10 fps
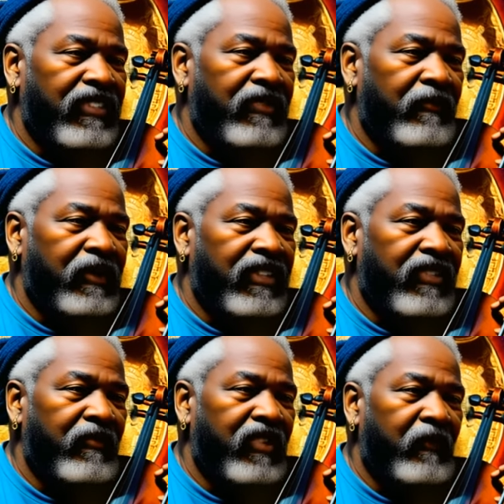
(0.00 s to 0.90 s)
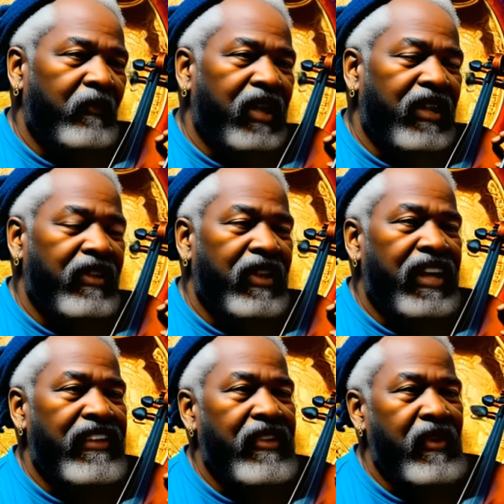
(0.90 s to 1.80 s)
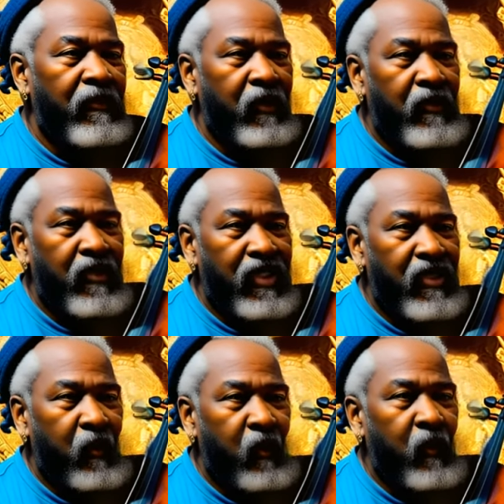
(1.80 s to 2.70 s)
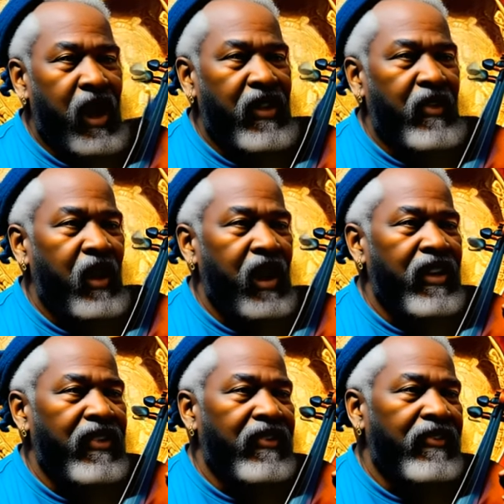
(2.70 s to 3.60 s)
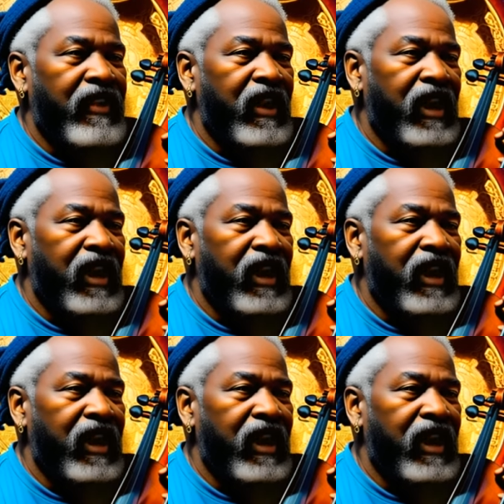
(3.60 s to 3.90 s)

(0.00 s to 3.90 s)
as a means of spreading classical music to a wider audience,